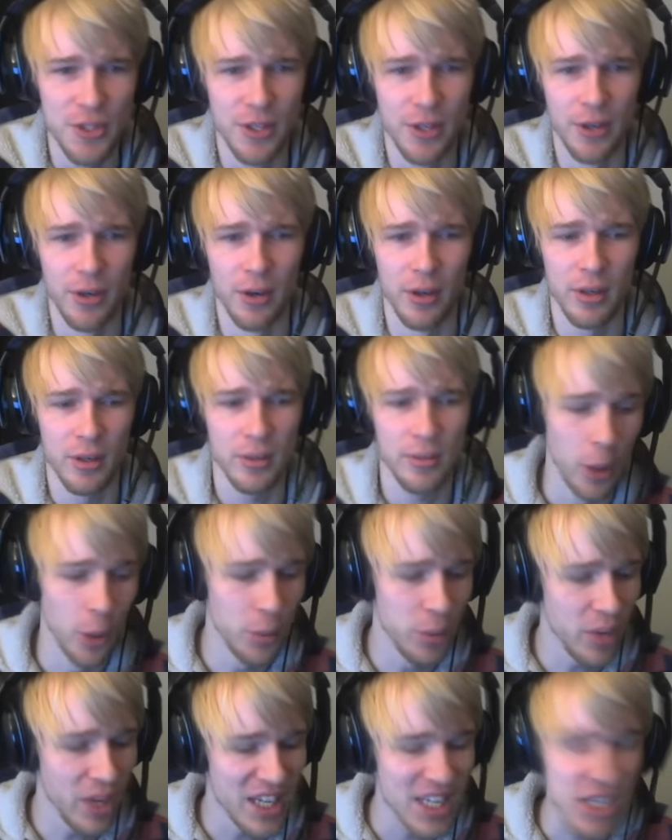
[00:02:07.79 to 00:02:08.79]
goods or not? I
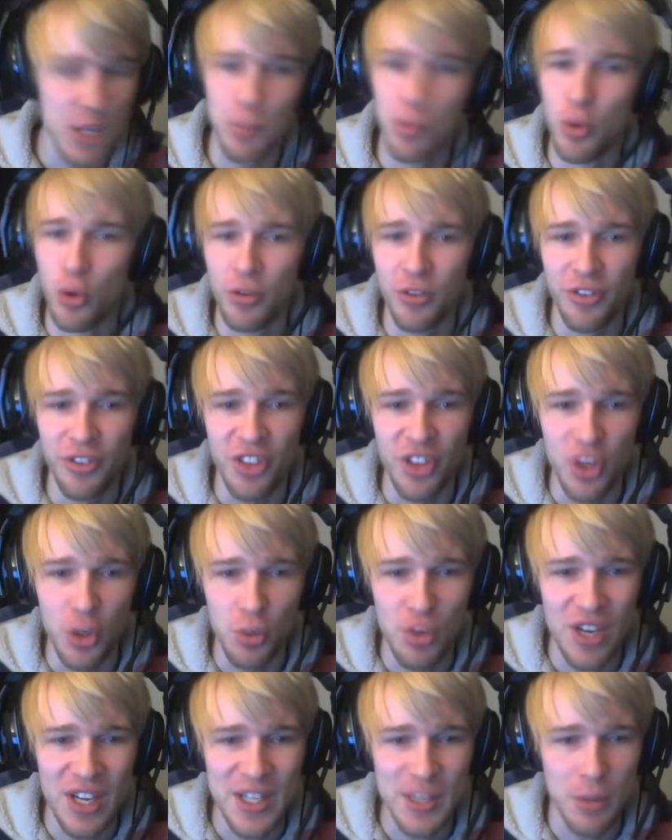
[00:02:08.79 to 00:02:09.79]
hope you guys approve of the
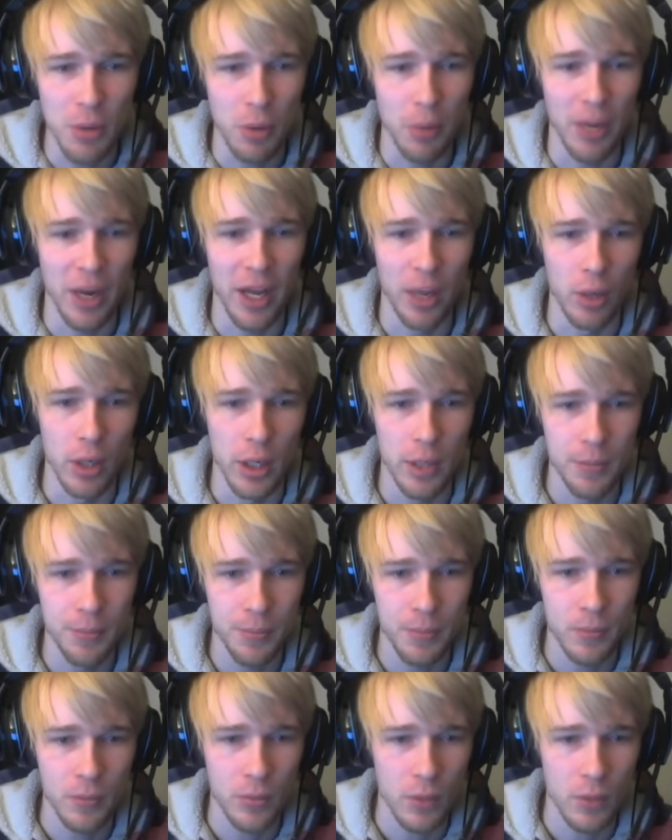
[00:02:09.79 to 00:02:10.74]
new transmog, by the way.